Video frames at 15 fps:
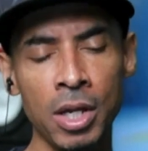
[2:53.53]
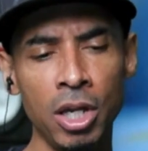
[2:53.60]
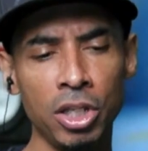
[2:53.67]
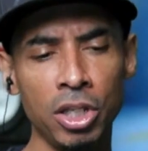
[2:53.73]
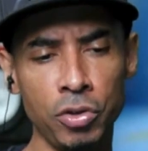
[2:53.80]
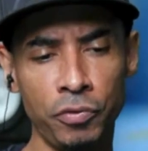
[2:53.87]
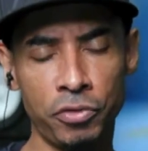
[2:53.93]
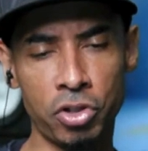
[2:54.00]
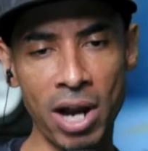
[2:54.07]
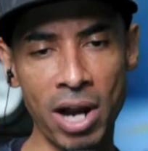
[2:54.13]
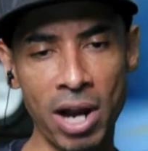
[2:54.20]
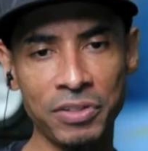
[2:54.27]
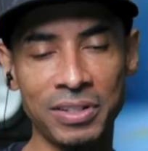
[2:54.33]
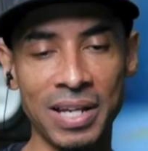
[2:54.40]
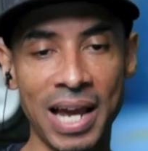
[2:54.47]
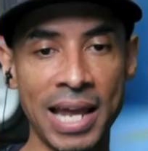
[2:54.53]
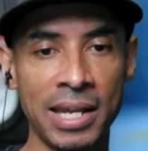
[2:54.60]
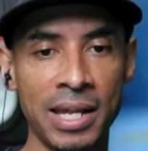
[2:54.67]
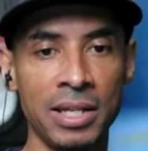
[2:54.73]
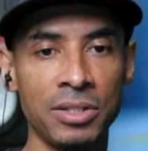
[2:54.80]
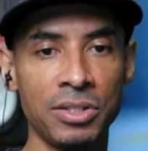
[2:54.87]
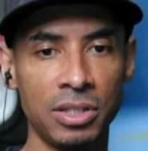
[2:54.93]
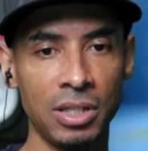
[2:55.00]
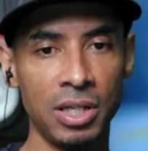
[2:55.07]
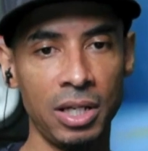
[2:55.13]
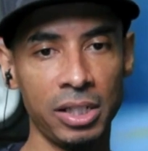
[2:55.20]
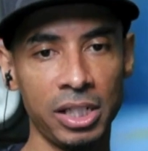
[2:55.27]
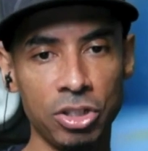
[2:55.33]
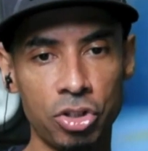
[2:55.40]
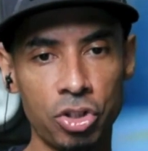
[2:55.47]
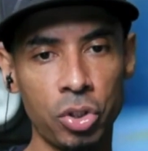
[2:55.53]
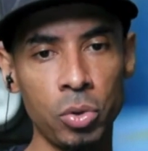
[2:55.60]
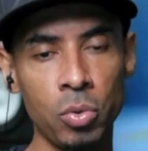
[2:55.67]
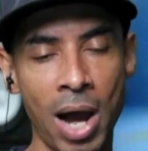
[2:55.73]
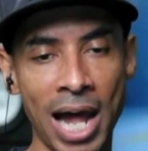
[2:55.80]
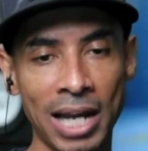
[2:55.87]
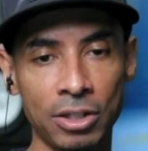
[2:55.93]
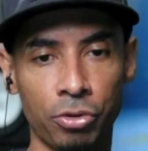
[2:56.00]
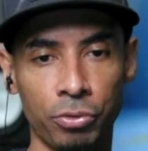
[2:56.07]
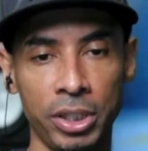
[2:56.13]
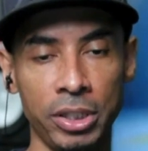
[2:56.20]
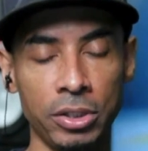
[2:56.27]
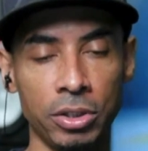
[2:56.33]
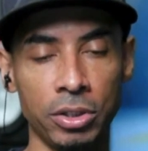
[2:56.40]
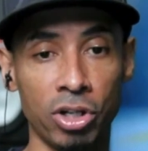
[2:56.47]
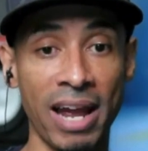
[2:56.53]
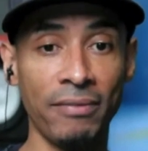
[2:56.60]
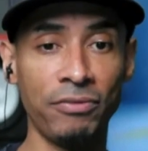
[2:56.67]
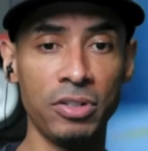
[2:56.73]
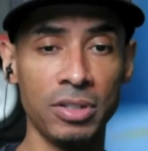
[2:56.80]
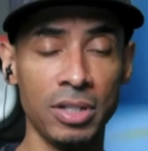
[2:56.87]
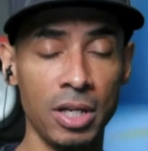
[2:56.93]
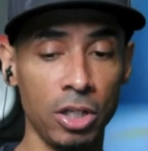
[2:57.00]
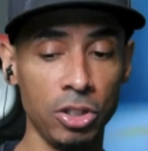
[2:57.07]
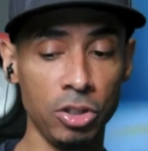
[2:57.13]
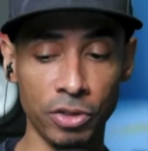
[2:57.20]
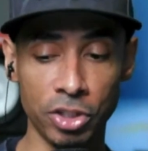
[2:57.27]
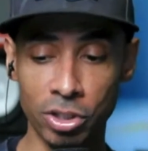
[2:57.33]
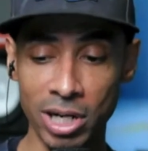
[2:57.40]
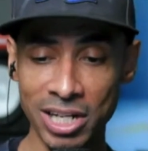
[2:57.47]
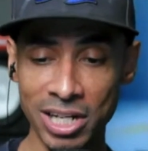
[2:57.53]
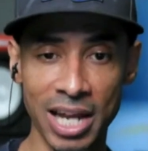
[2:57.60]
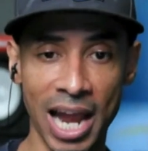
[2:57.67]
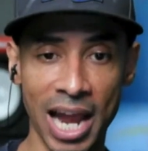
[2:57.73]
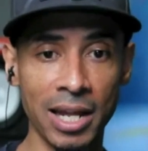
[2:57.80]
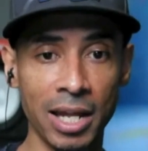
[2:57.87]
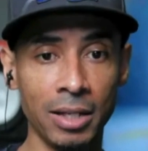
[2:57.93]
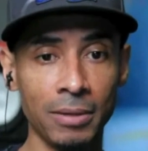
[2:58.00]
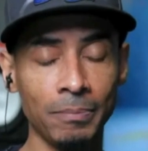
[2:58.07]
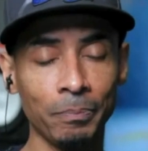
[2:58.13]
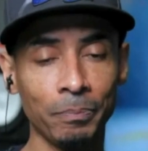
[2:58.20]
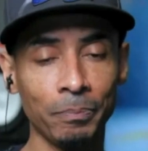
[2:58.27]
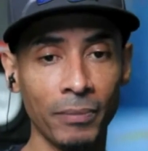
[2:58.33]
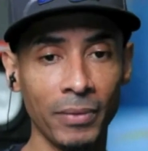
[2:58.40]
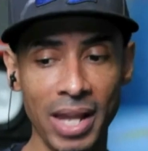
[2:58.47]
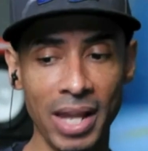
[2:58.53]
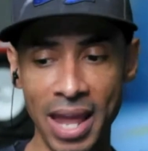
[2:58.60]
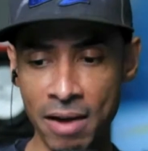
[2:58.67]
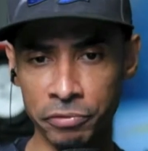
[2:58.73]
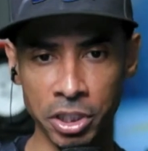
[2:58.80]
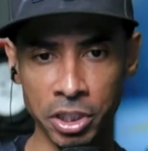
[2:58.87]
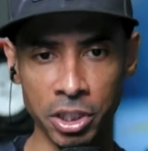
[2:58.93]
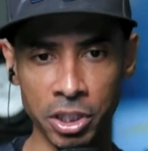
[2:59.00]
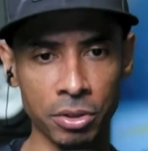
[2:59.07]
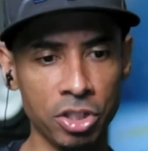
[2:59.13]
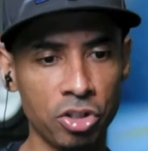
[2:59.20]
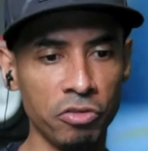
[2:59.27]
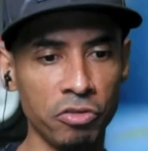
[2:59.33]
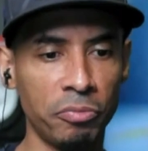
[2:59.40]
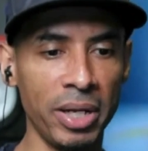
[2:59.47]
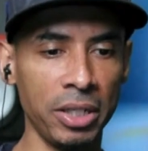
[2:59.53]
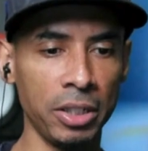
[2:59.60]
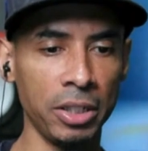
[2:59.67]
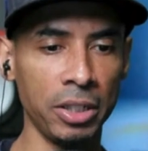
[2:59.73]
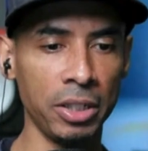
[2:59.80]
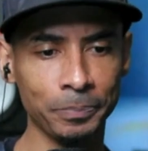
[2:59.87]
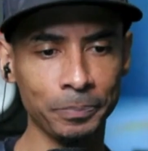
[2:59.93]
You've drafted tight ends in 2 out of 3 of your drafts. You've addressed tight end every year that you've been here.